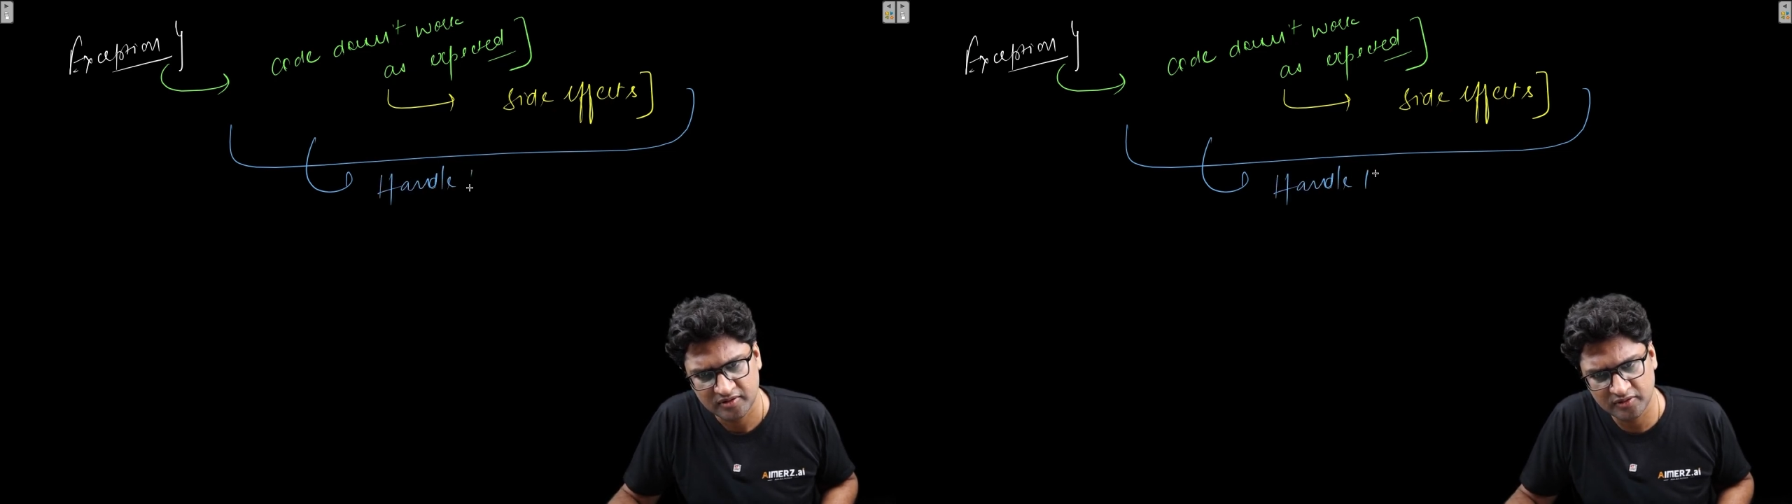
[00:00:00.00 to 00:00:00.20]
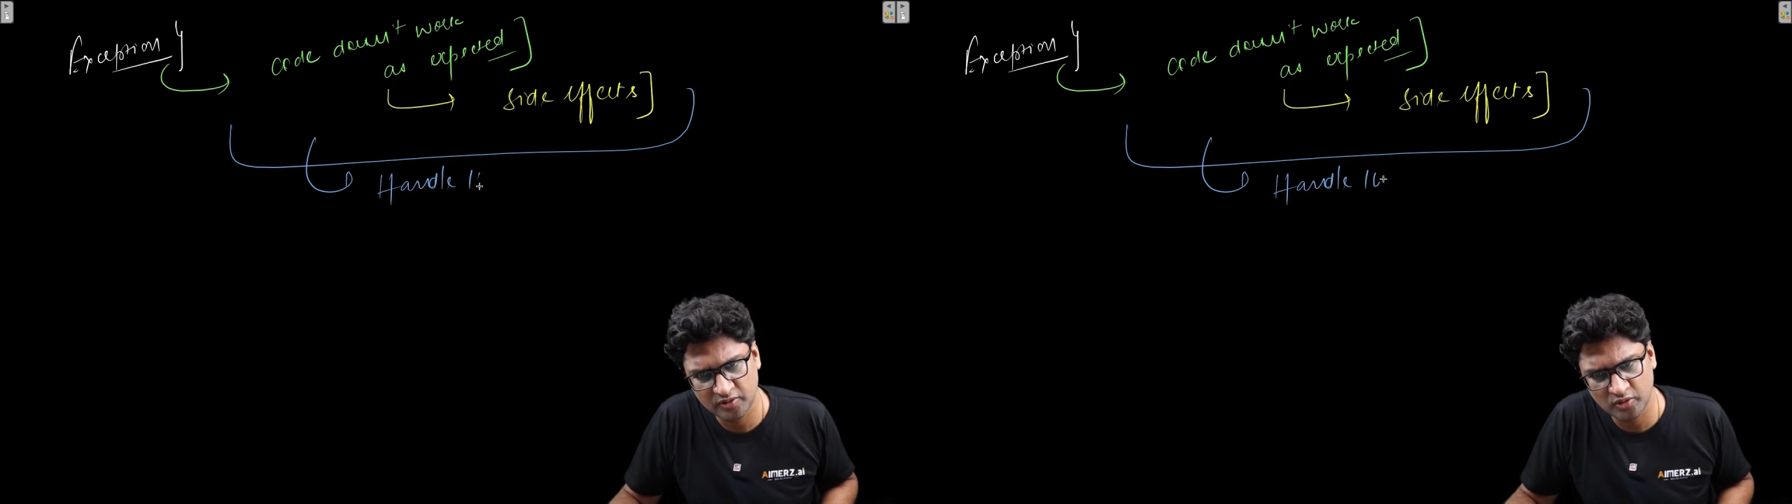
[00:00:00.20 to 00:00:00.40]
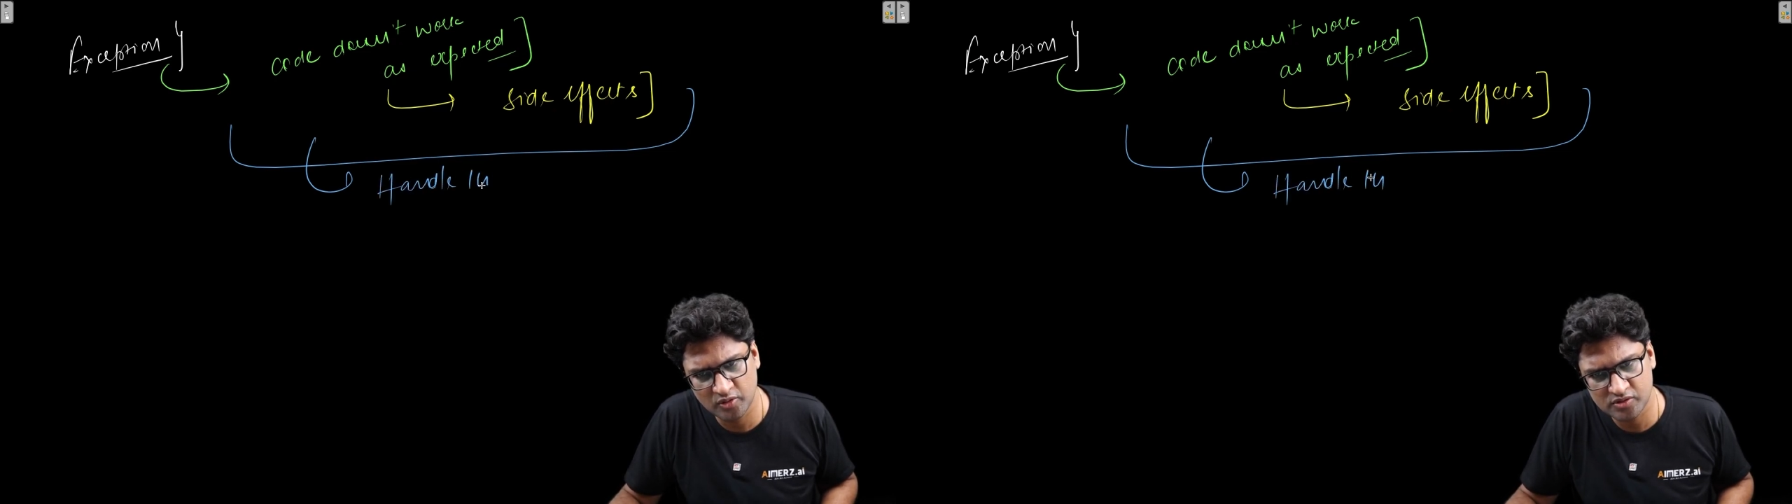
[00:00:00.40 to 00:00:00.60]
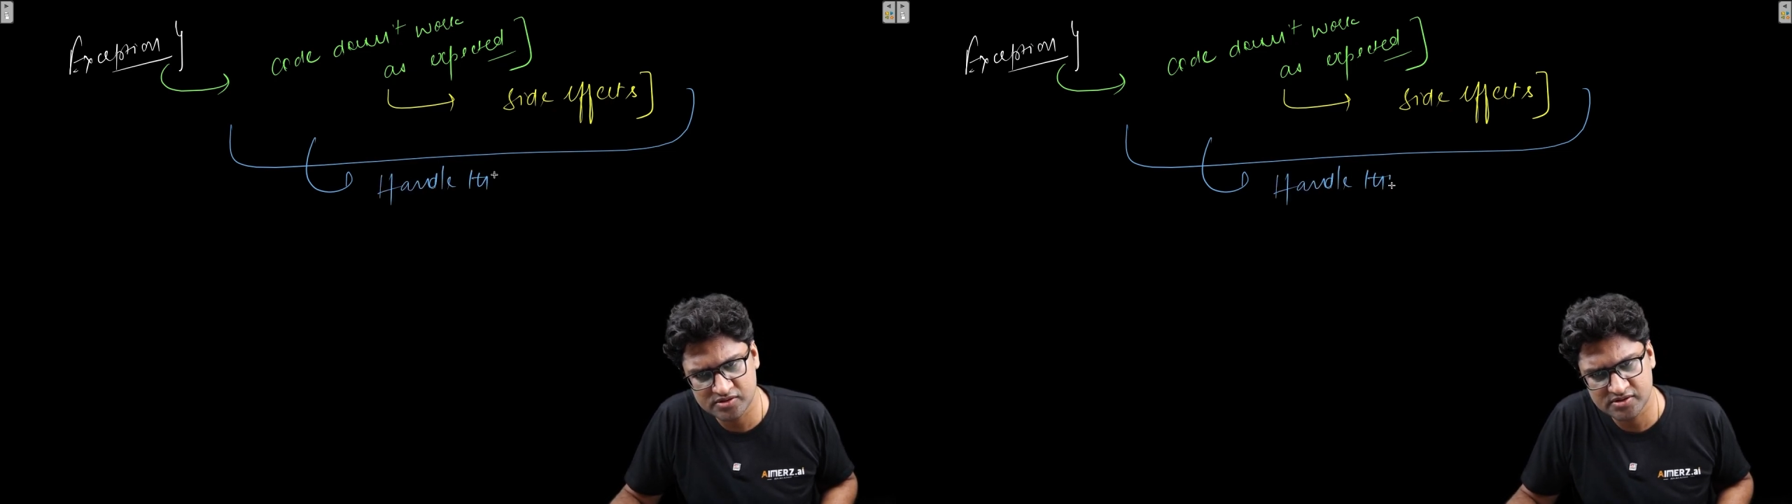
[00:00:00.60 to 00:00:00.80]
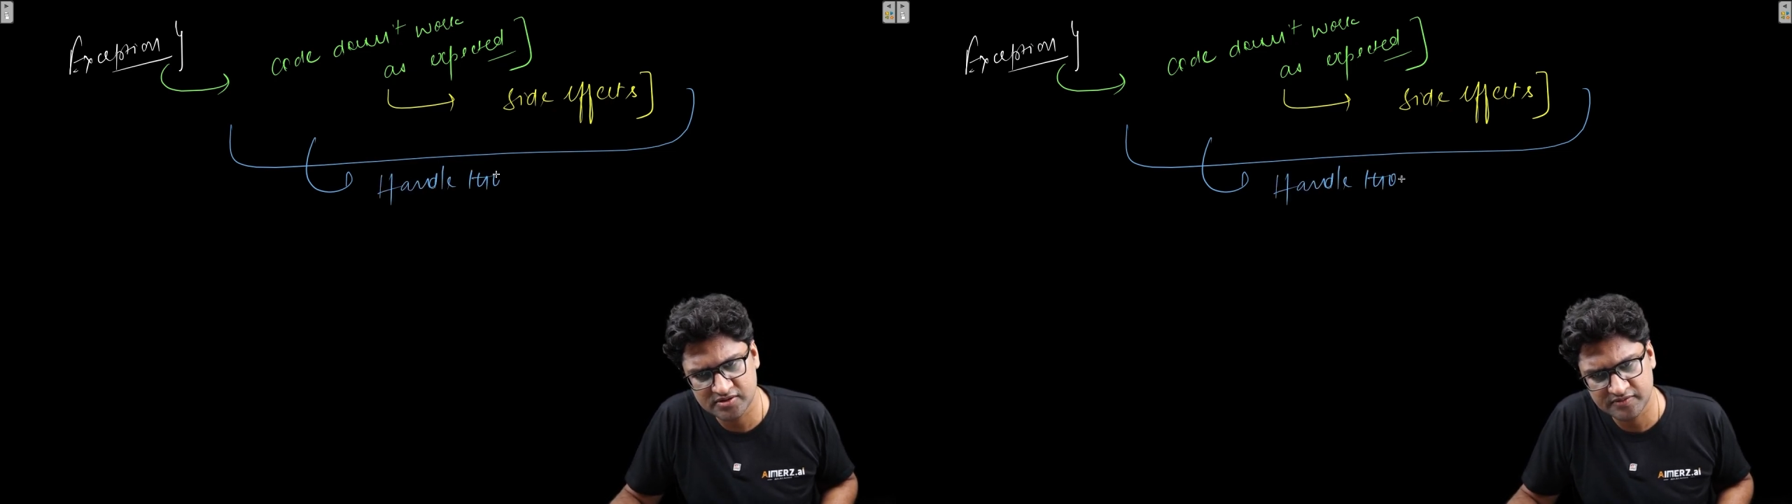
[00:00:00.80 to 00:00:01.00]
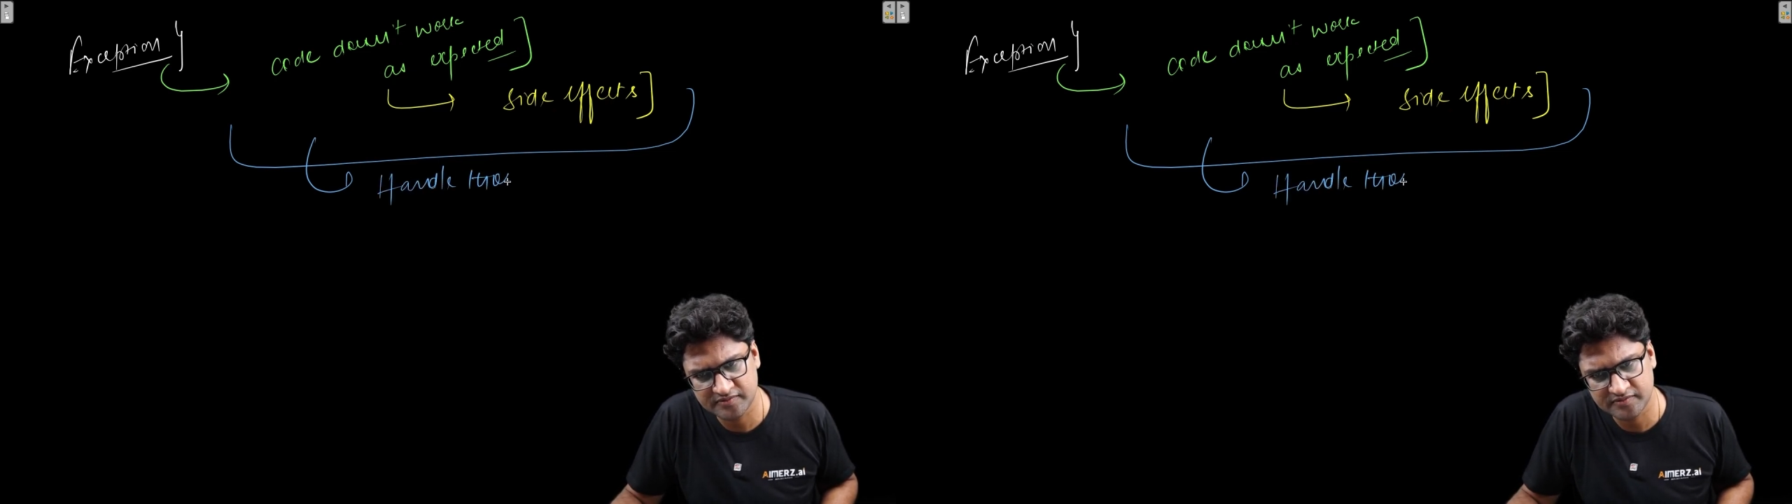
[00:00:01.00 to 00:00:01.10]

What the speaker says: those